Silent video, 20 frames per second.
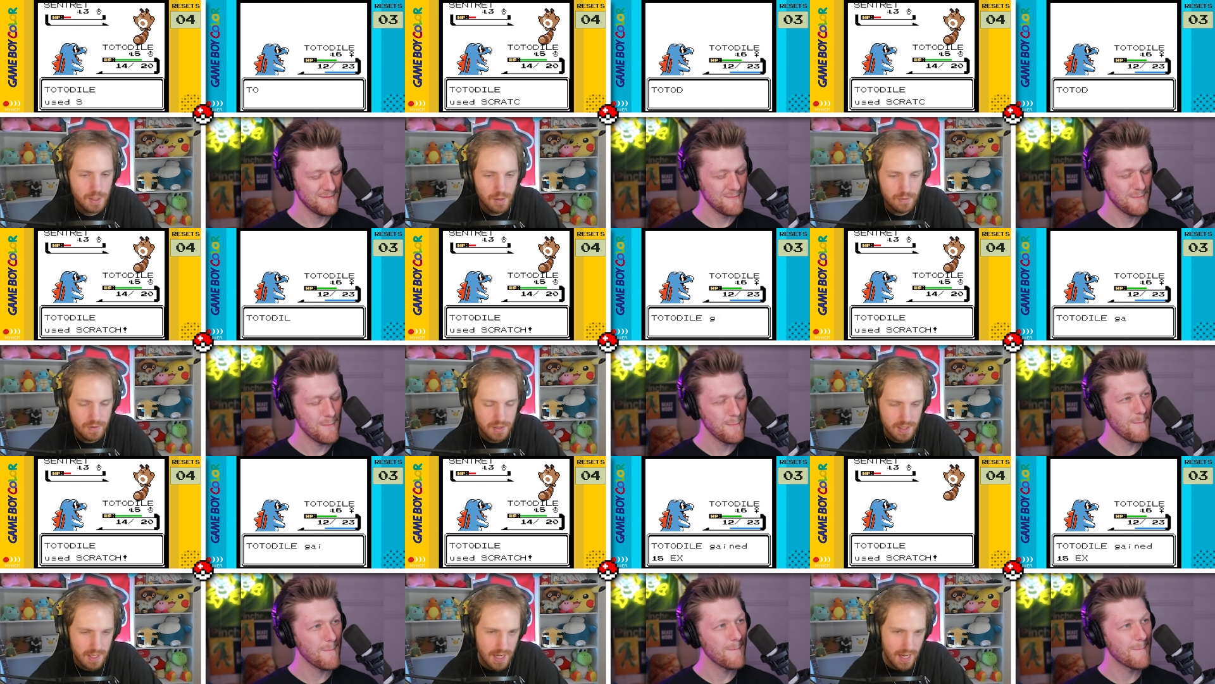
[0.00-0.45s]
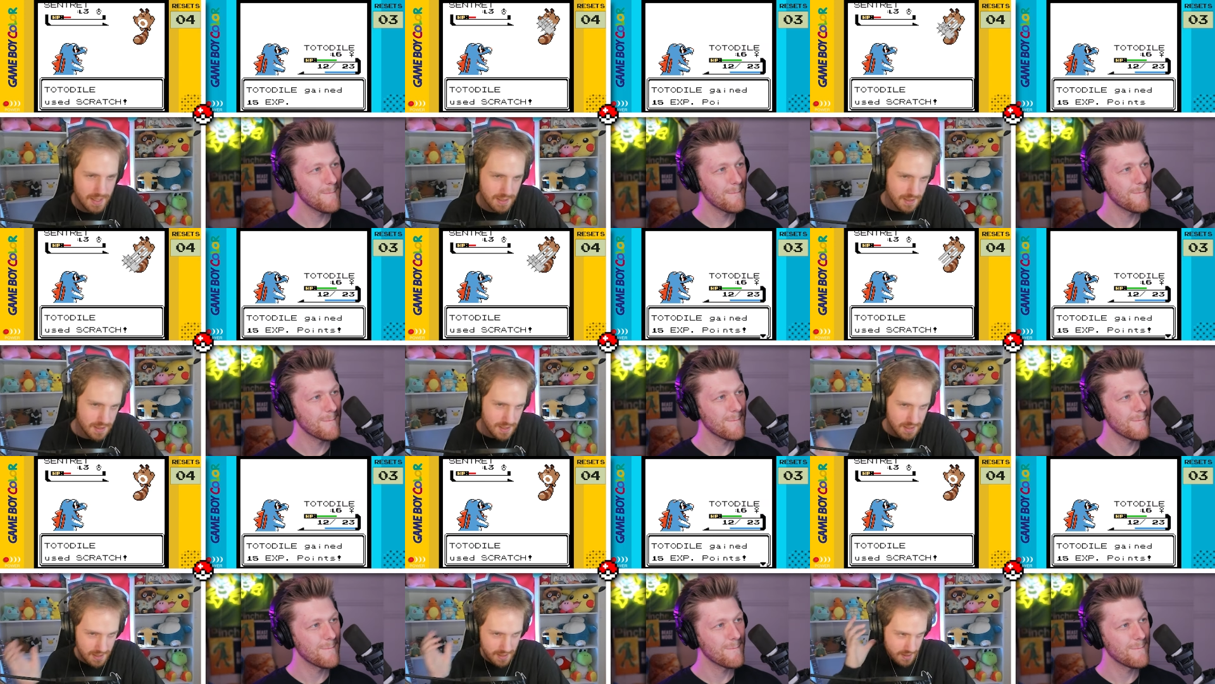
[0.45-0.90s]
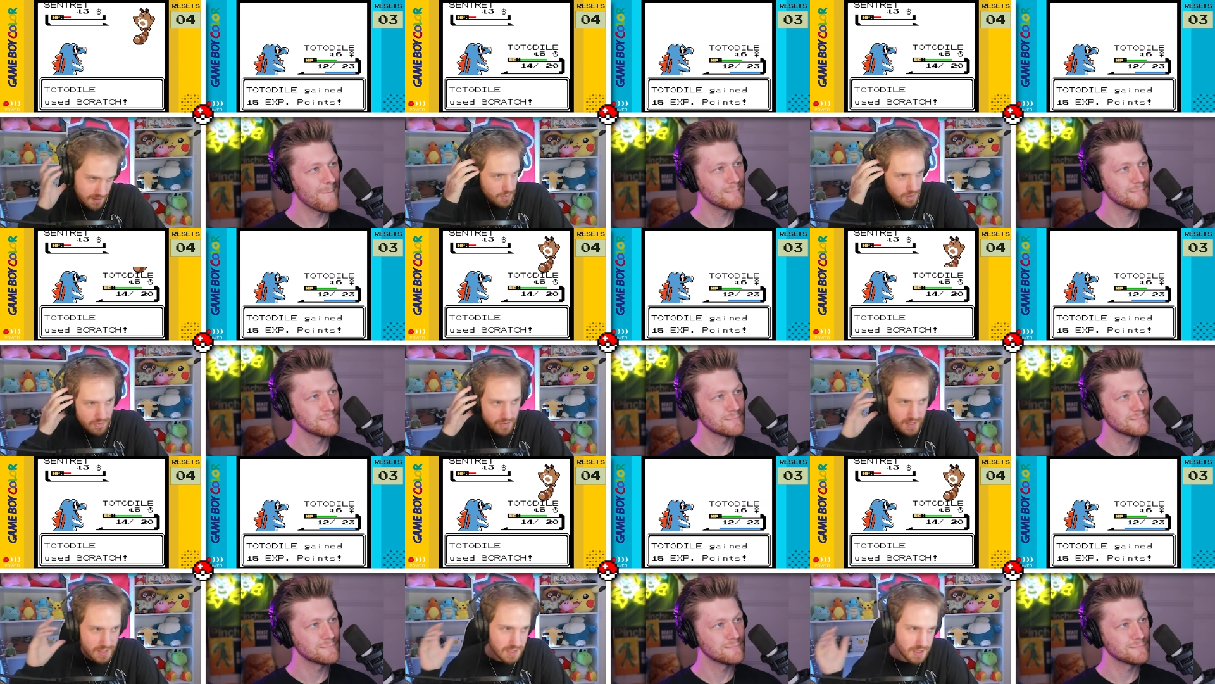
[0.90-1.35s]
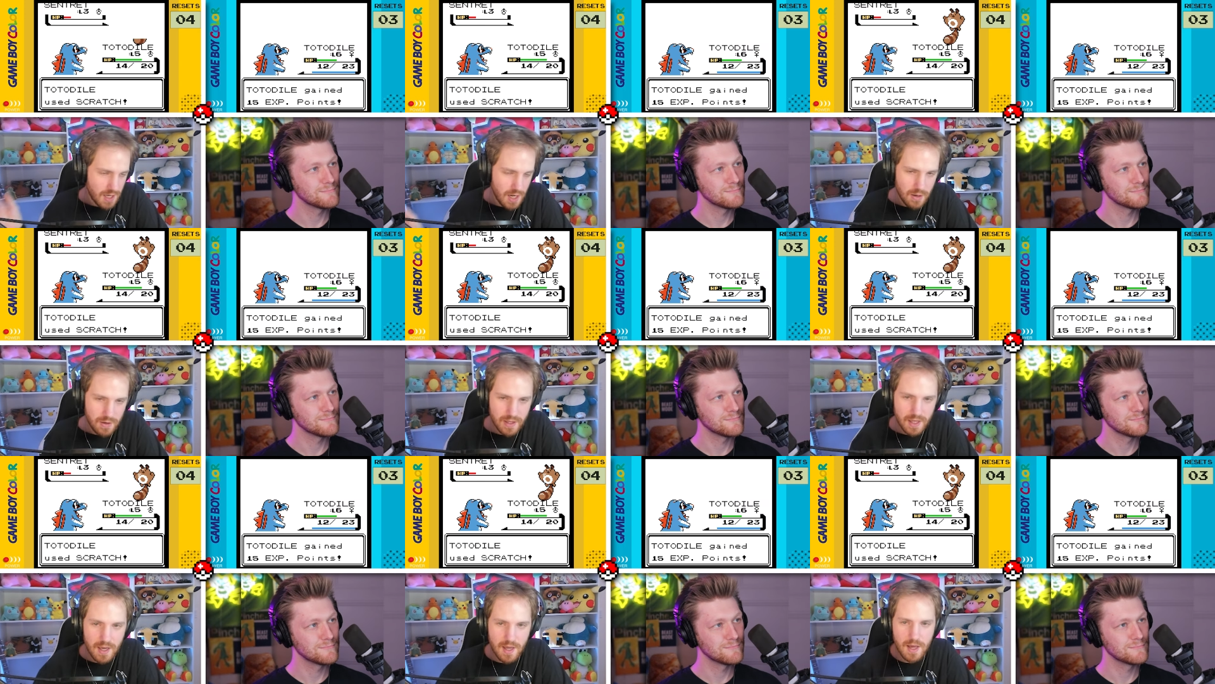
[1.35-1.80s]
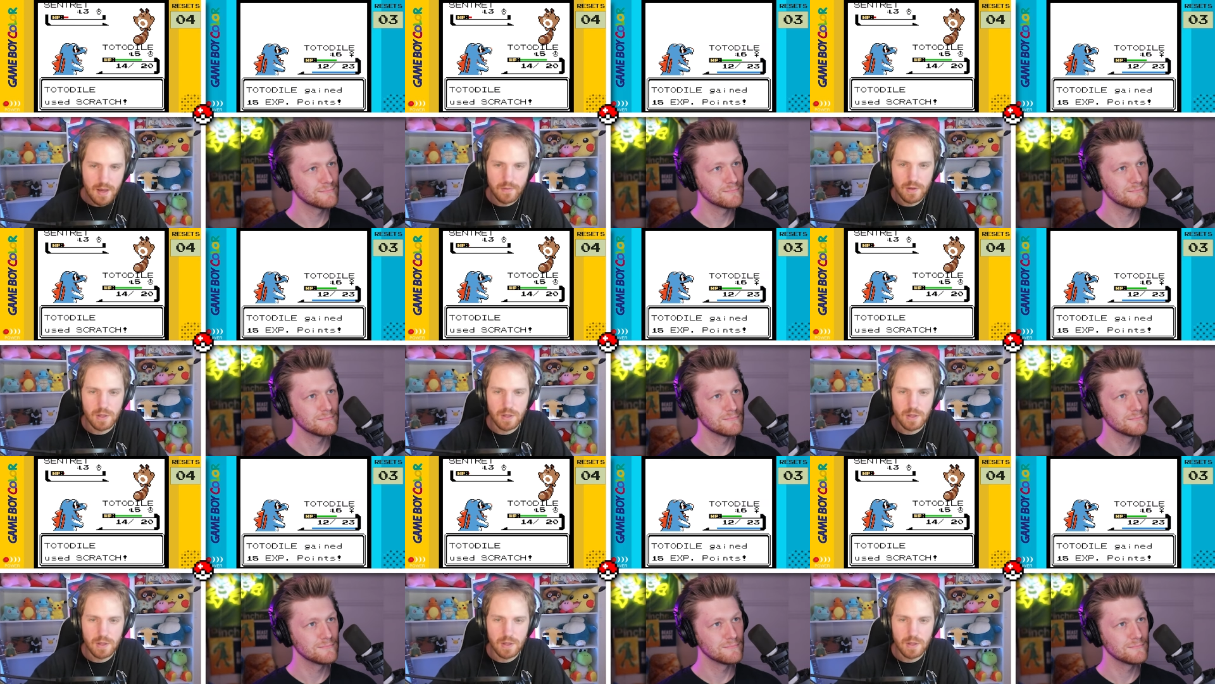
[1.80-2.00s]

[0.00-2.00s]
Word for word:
Speaker 1: You haven't gotten to Professor Oak yet, have